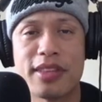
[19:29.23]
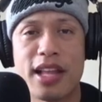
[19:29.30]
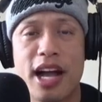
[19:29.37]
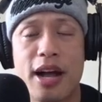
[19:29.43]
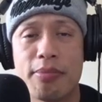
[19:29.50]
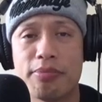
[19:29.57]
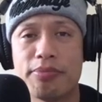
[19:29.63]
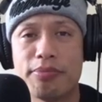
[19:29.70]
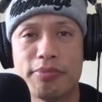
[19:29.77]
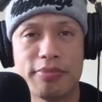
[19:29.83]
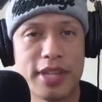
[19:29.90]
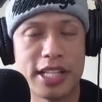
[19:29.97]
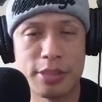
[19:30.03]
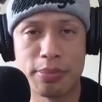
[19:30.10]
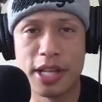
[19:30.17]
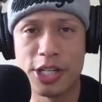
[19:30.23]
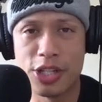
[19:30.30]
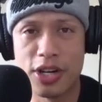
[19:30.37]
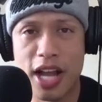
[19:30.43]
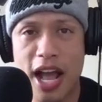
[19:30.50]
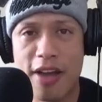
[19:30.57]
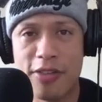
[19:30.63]
um, it's a
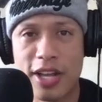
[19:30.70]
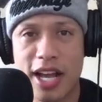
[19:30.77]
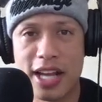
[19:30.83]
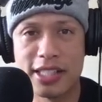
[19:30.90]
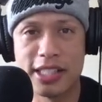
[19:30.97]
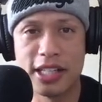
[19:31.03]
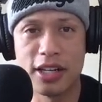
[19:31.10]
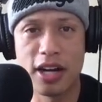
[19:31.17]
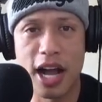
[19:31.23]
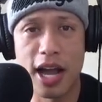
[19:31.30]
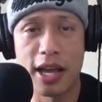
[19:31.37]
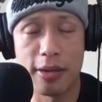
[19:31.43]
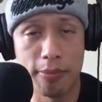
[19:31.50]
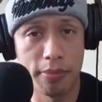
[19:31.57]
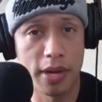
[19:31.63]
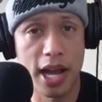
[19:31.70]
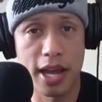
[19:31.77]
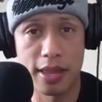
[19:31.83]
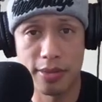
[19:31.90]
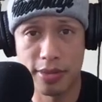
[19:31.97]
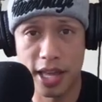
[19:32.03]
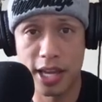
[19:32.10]
pleasure to have you guys here. I,
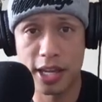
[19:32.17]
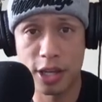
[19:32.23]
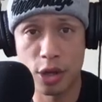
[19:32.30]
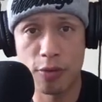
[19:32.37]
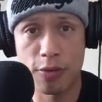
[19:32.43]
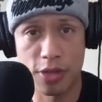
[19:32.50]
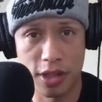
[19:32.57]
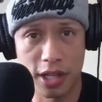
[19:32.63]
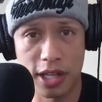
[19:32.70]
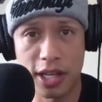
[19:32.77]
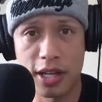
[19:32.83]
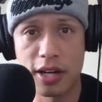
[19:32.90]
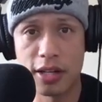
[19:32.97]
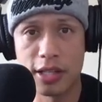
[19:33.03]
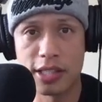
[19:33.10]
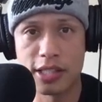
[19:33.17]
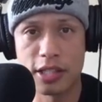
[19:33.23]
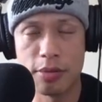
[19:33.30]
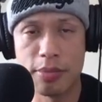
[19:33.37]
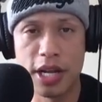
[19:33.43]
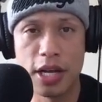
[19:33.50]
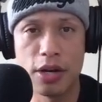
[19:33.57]
I thank you for clicking on this
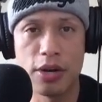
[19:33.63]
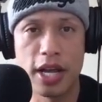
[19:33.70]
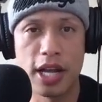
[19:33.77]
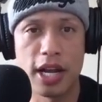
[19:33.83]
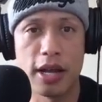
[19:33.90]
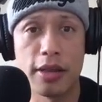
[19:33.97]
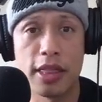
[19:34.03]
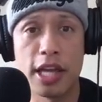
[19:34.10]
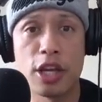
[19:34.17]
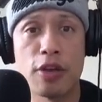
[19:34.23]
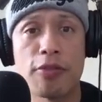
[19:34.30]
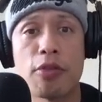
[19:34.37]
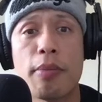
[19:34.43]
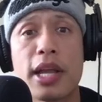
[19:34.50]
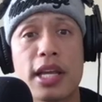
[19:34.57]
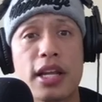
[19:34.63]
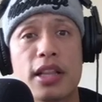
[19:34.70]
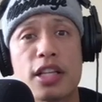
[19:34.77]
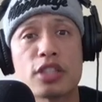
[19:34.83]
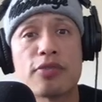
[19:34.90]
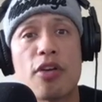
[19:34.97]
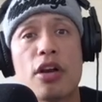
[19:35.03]
thumbnail, and I thank you for making it
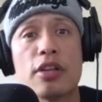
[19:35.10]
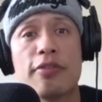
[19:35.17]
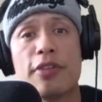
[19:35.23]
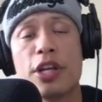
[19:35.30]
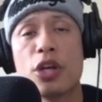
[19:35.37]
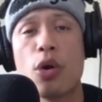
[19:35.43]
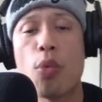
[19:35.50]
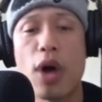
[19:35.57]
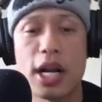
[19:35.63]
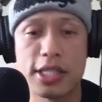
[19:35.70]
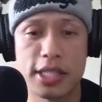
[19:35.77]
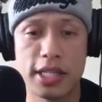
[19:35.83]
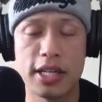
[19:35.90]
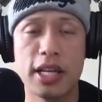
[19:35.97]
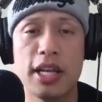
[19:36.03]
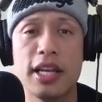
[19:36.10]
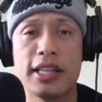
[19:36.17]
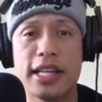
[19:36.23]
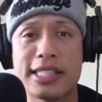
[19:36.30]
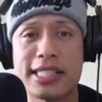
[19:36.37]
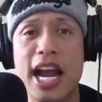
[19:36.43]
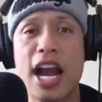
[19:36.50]
this far in the video, watching
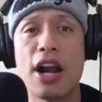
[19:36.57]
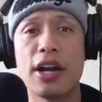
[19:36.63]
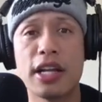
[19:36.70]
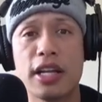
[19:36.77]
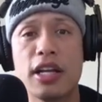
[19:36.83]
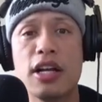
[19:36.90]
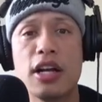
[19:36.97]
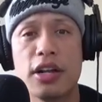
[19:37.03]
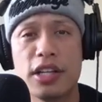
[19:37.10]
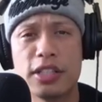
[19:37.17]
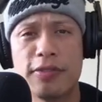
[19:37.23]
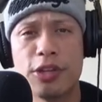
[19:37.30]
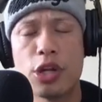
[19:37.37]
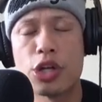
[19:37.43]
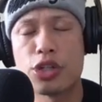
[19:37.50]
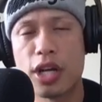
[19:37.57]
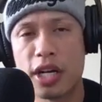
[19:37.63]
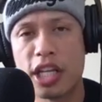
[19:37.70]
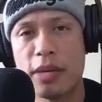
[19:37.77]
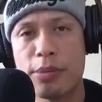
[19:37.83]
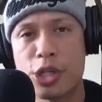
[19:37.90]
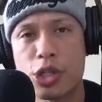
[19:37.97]
the entirety of this video. I try to
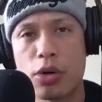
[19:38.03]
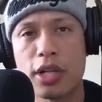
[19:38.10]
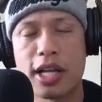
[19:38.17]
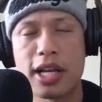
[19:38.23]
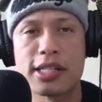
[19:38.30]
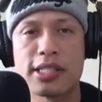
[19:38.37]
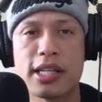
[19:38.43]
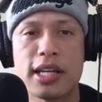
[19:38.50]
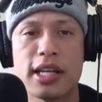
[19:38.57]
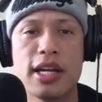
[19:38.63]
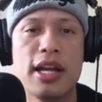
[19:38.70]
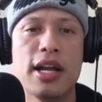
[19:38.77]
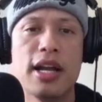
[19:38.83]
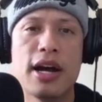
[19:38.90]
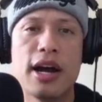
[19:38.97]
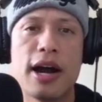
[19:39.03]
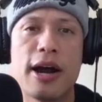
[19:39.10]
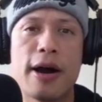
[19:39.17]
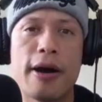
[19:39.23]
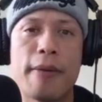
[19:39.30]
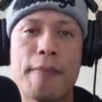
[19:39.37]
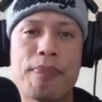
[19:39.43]
keep it short, like I said.
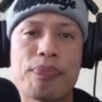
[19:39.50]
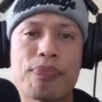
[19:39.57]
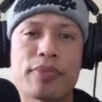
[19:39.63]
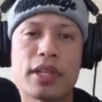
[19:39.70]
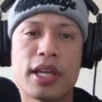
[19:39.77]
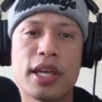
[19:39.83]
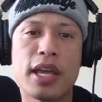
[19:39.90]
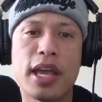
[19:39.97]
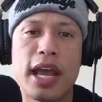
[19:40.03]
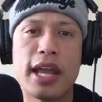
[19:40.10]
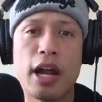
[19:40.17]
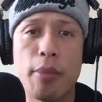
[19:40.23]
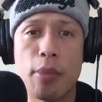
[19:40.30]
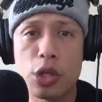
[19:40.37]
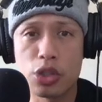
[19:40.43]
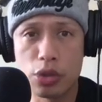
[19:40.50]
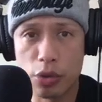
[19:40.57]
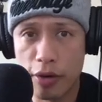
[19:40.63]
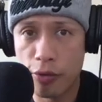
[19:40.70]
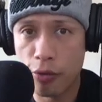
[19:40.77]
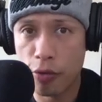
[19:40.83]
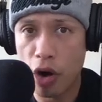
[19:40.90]
Um, And I'm also
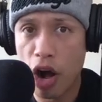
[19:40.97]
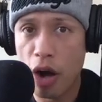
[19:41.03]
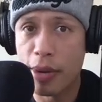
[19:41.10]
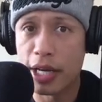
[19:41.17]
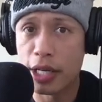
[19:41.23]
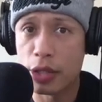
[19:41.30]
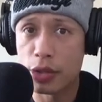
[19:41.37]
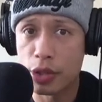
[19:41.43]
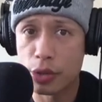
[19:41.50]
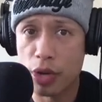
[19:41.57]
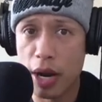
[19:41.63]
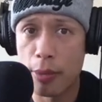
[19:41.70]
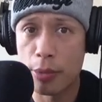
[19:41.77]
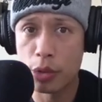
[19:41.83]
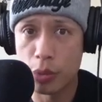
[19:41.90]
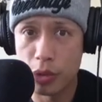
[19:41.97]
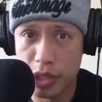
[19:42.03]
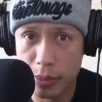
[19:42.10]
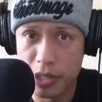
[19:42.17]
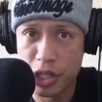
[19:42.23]
grateful for all my new subscribers, which I'm going to